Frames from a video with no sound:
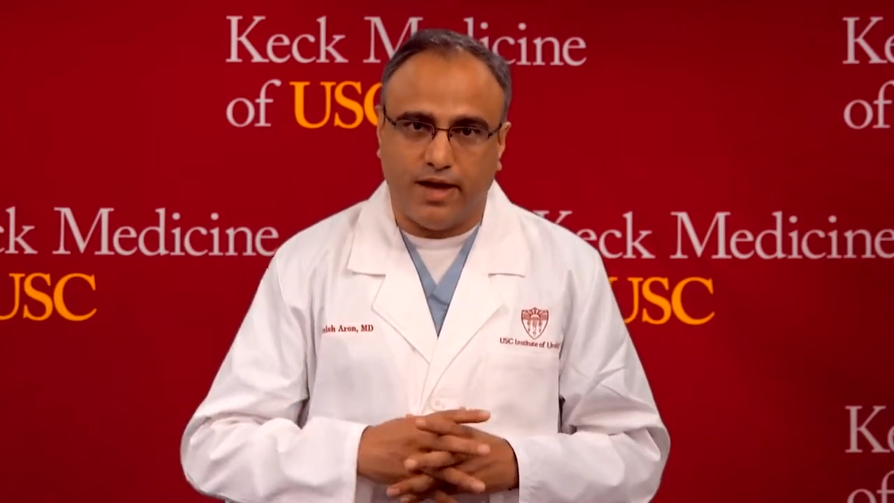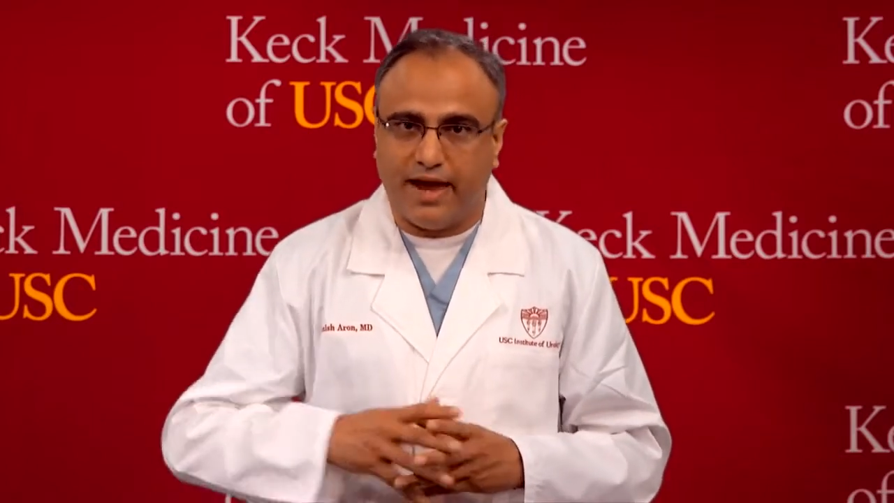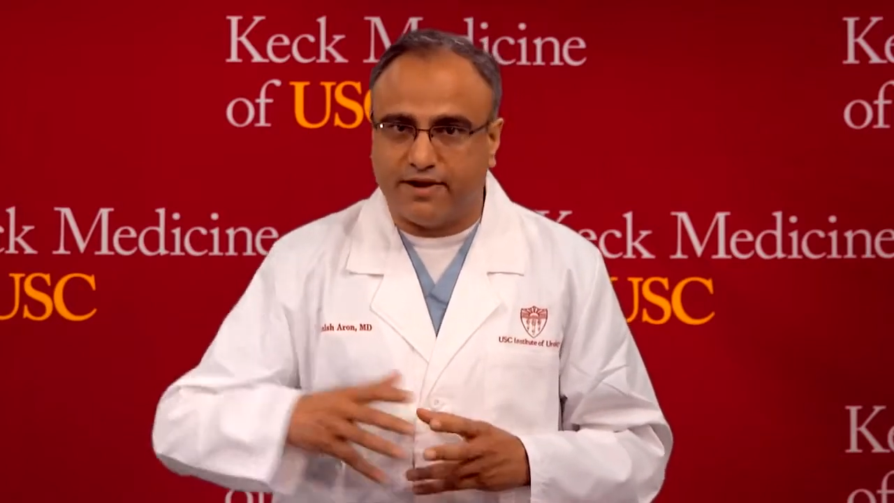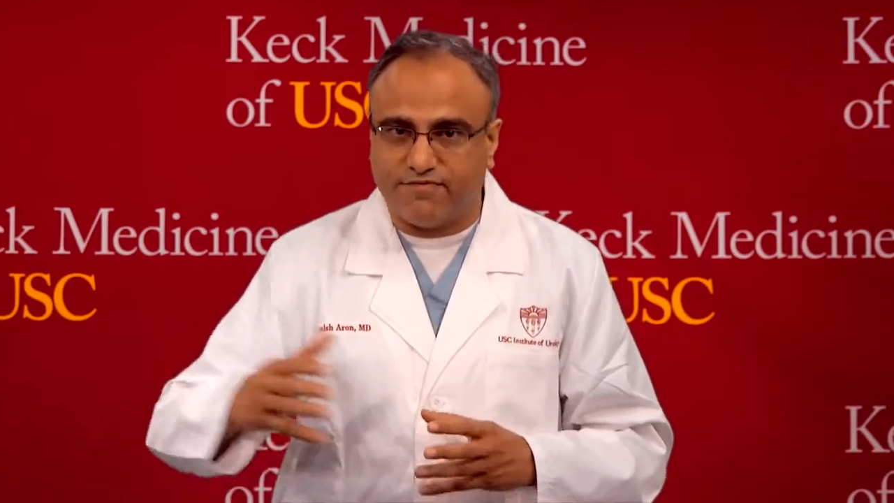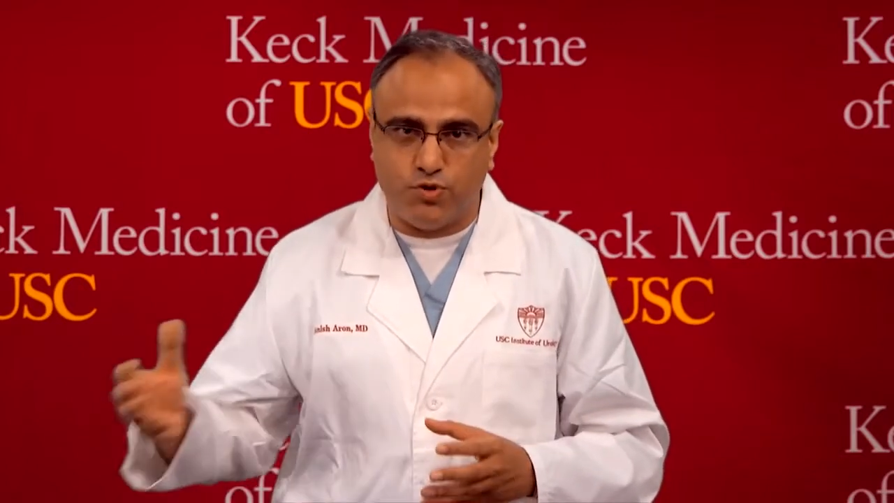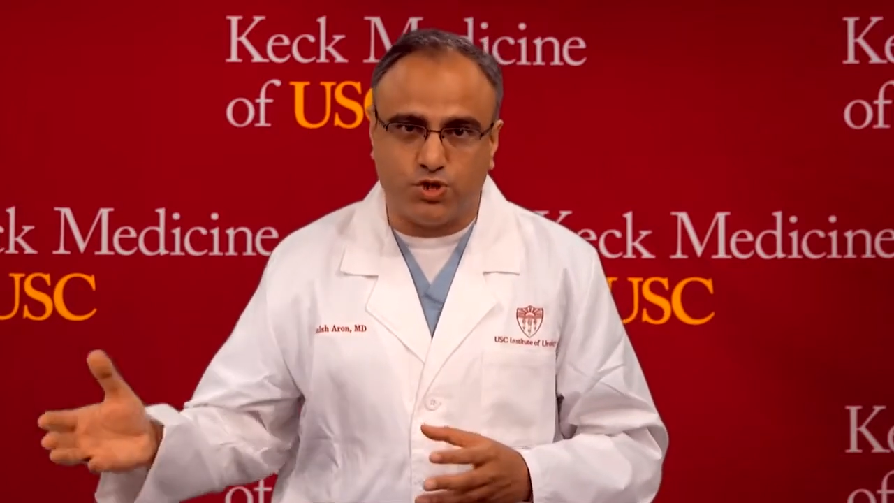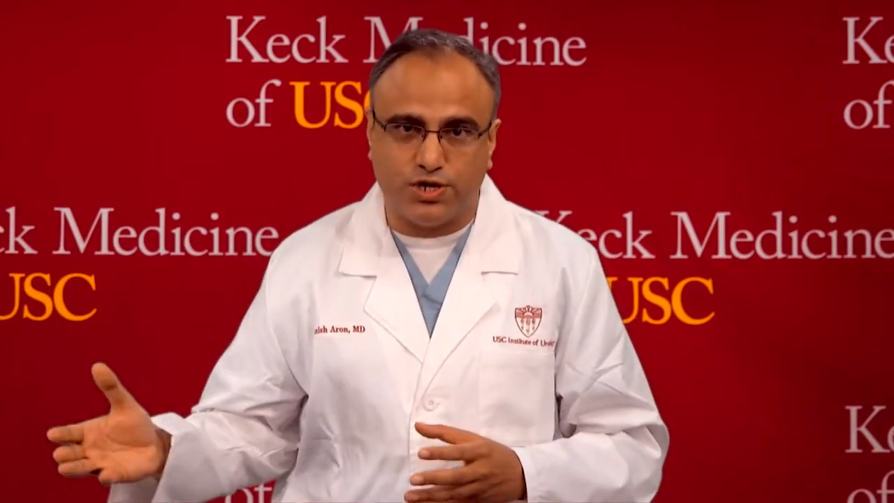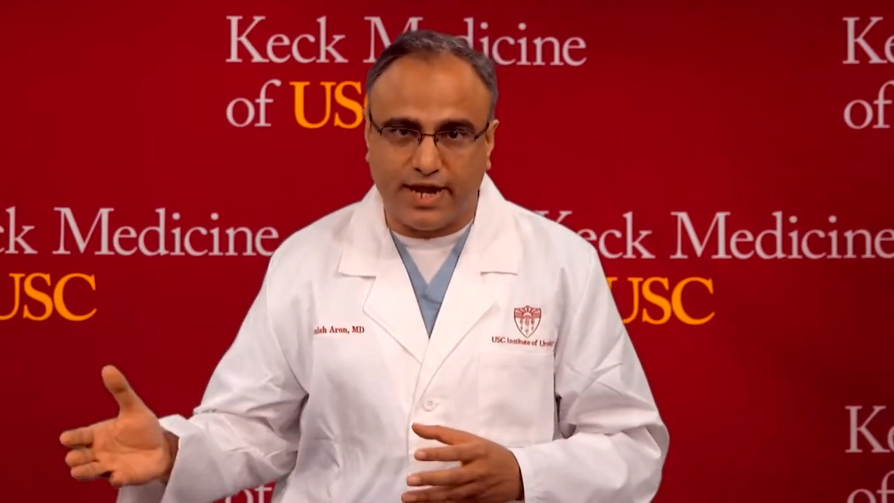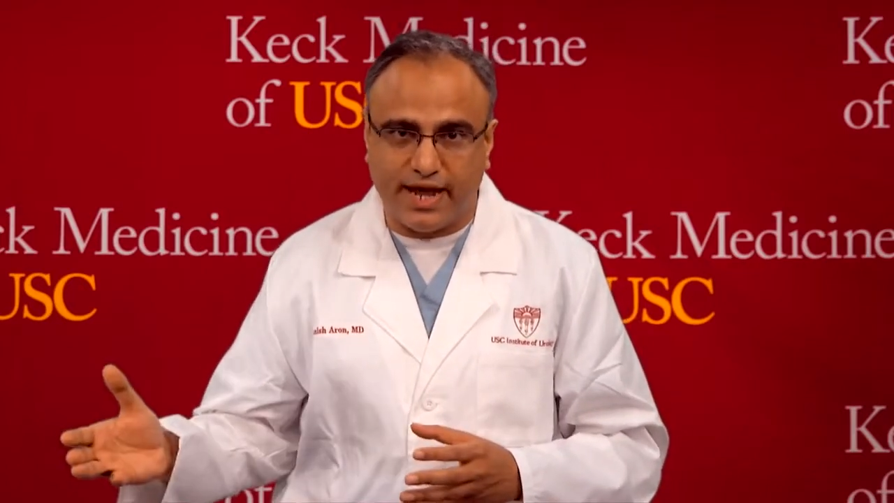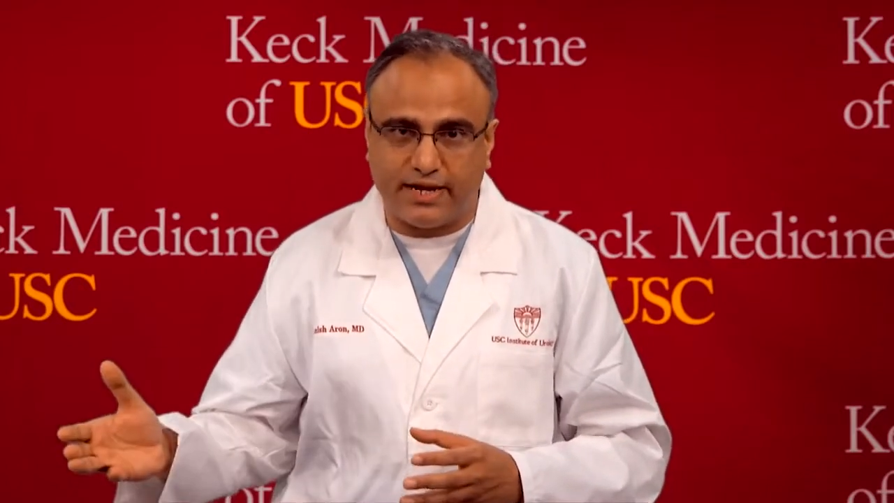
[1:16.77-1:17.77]
at a
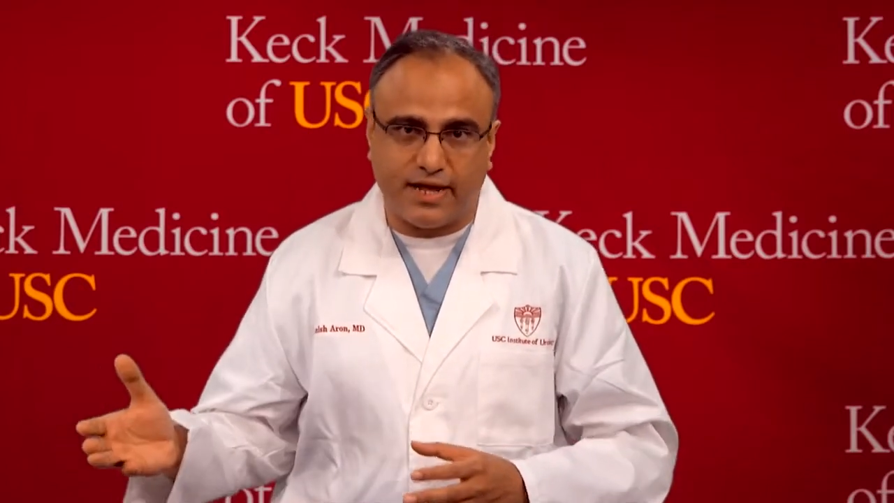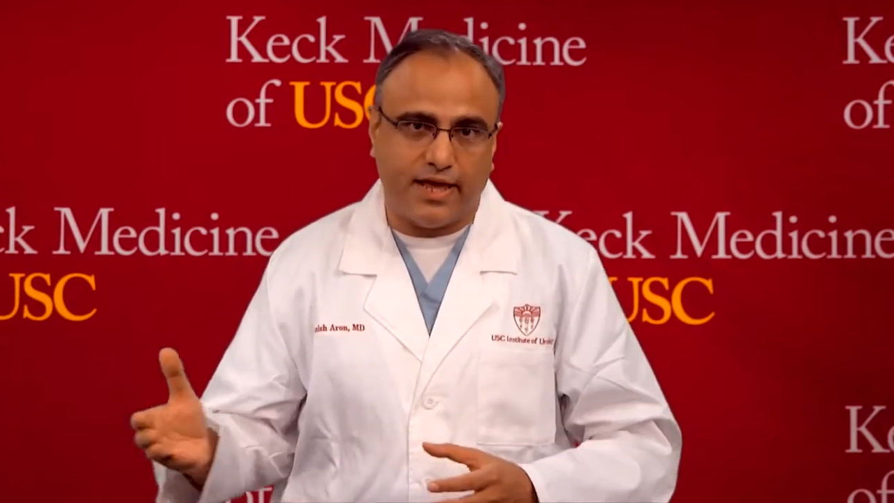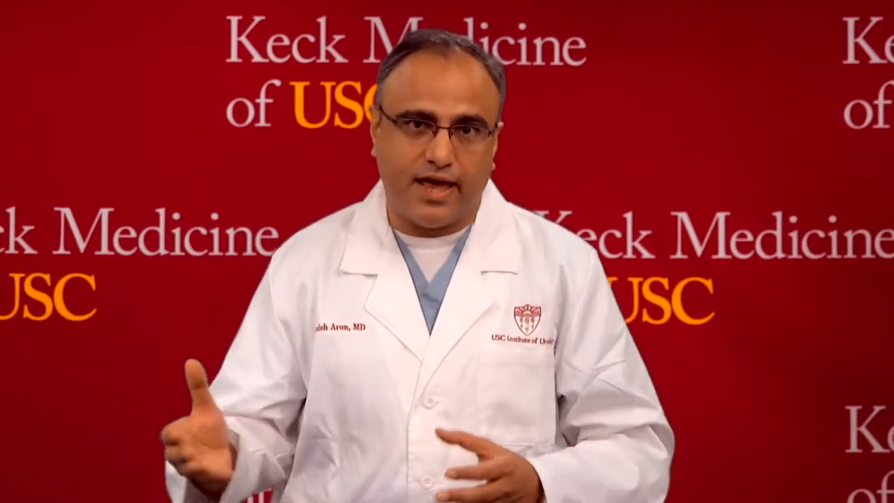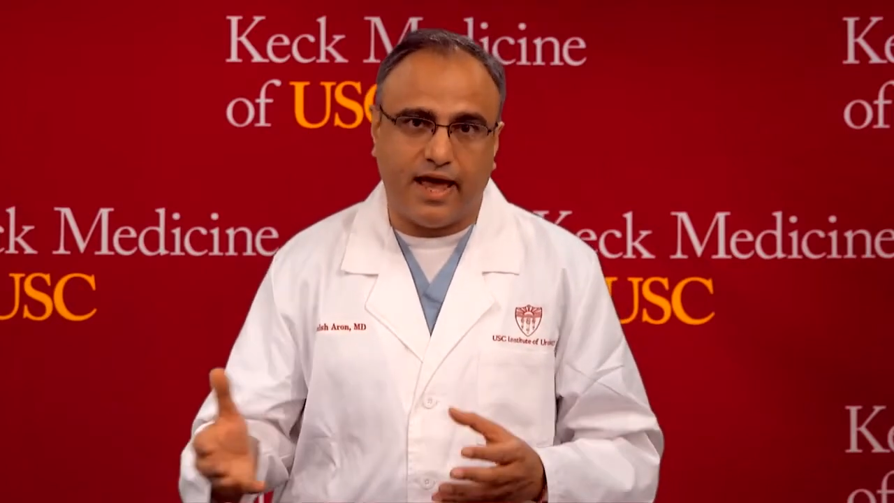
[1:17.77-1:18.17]
future date